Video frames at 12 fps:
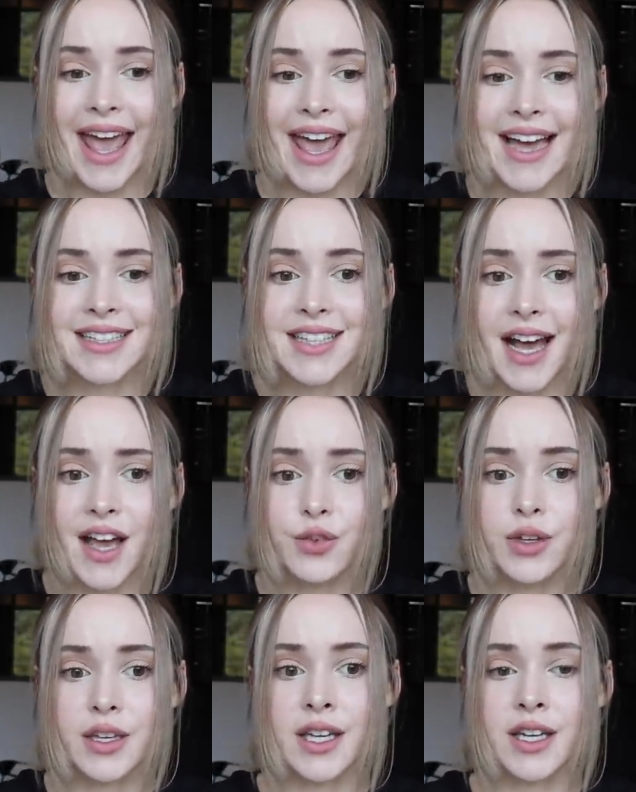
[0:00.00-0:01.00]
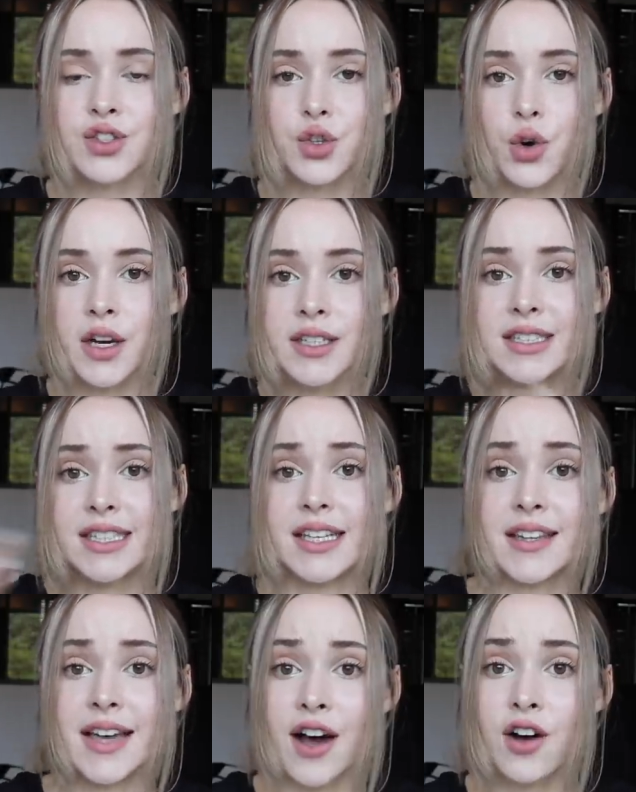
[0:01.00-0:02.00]
And I really enjoyed
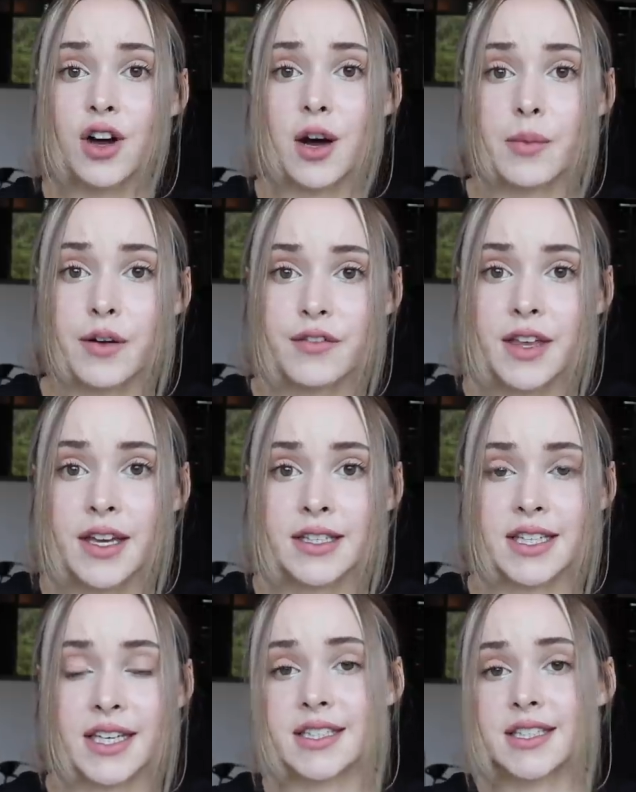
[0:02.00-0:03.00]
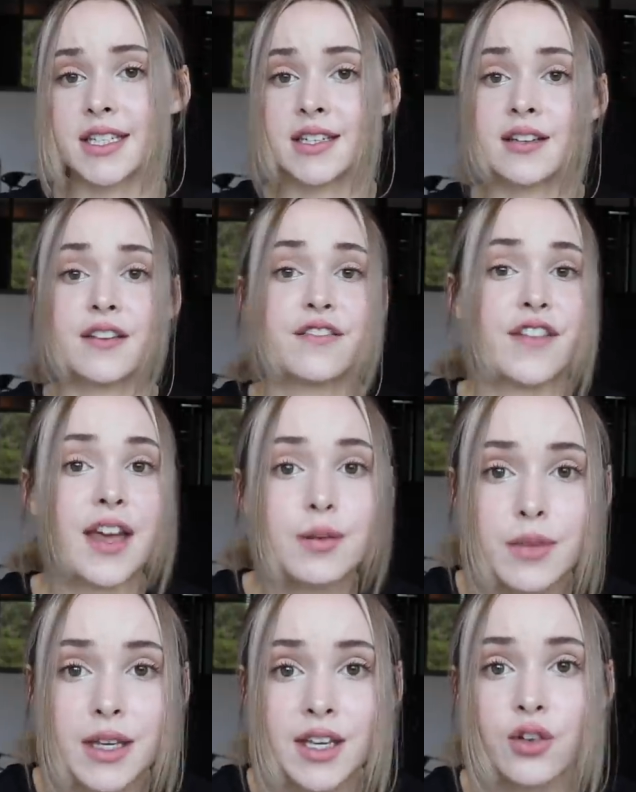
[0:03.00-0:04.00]
seeing the outcome of this. It didn't
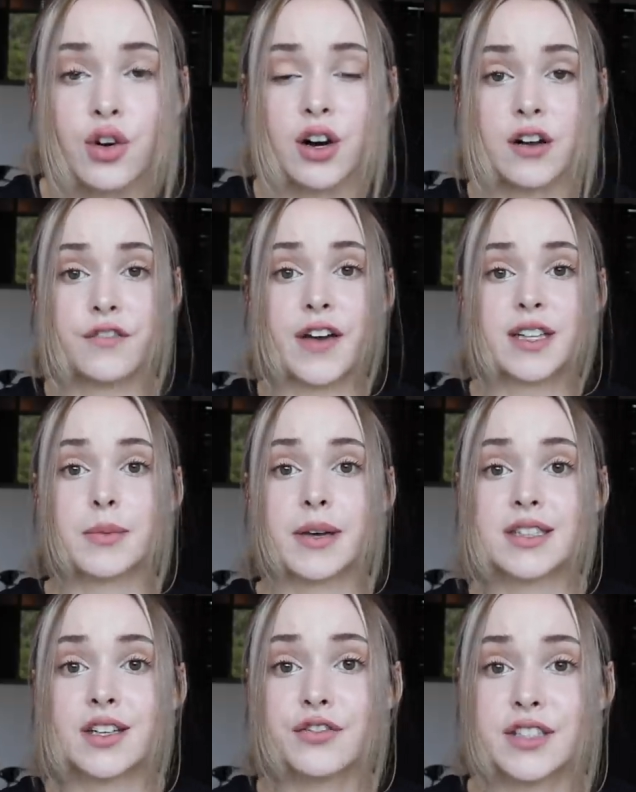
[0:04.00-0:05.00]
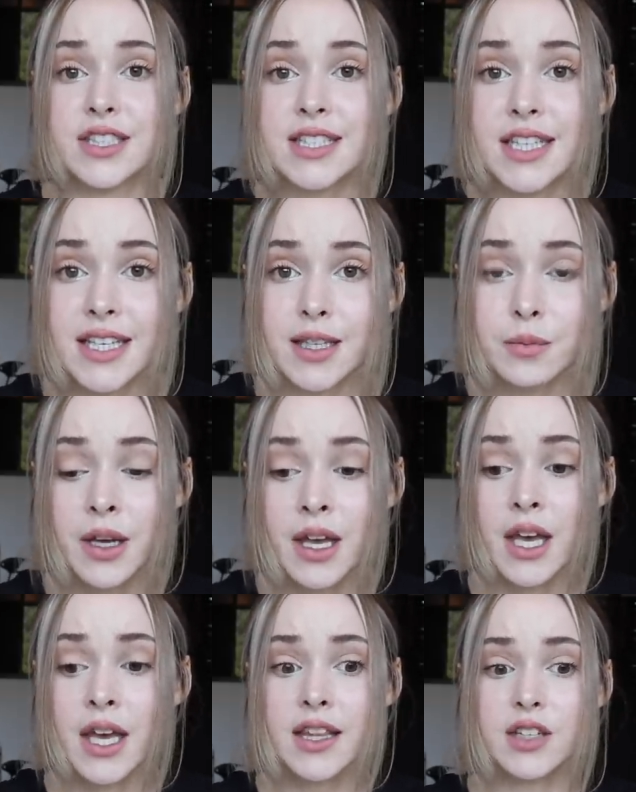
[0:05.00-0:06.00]
offend me or affect my self-esteem.
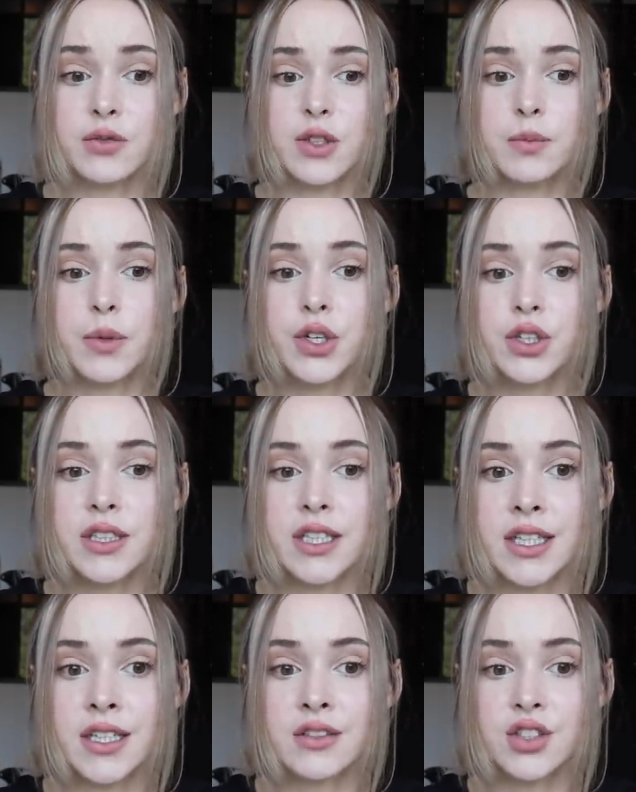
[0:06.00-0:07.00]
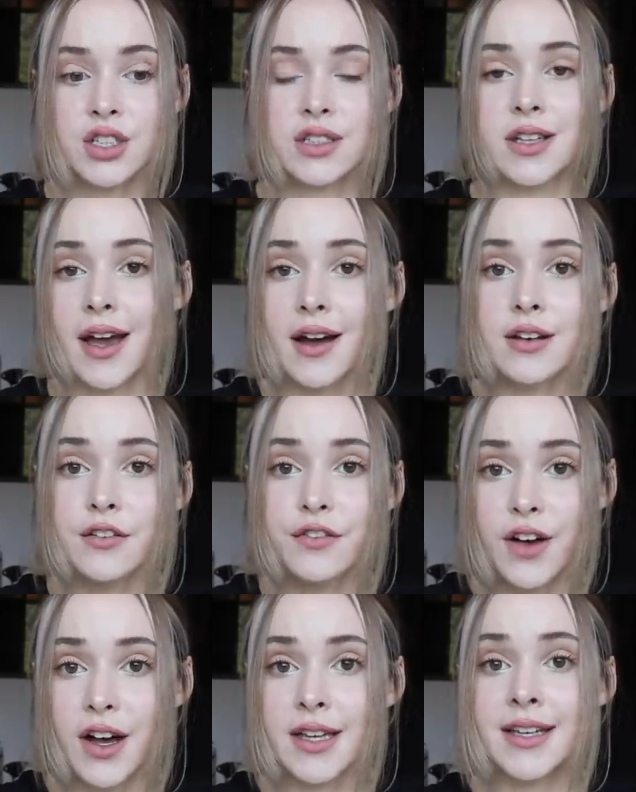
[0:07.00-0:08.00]
This was purely just out of
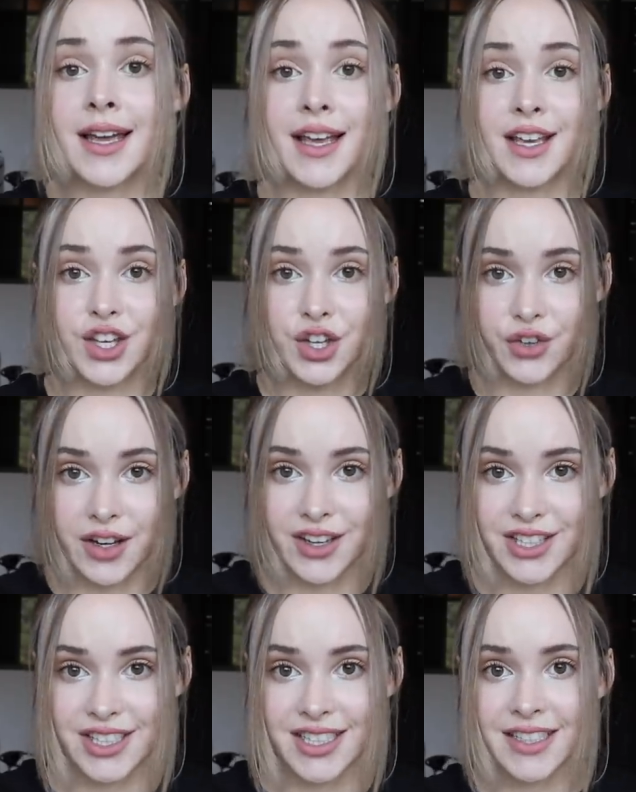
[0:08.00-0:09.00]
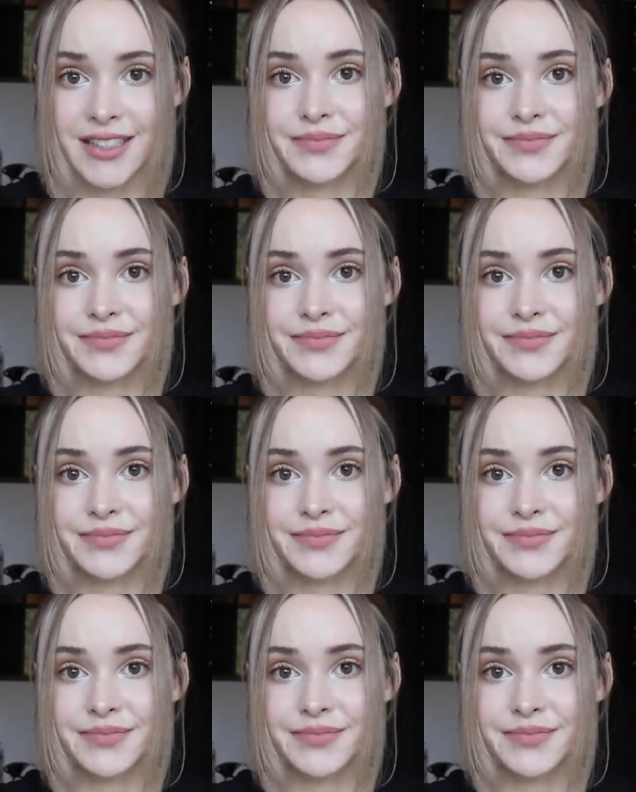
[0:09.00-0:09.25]
fun and curiosity.